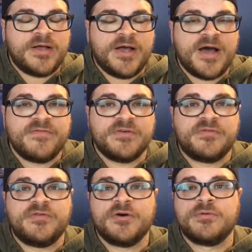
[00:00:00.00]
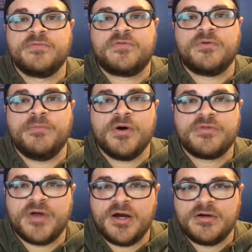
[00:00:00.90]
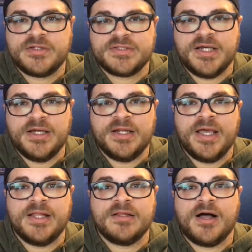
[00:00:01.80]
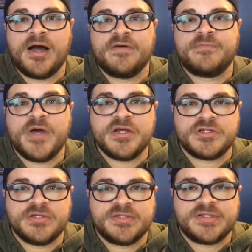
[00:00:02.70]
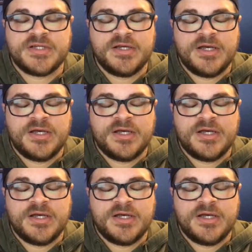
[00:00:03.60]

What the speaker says: having film from both eras and a lot of patience.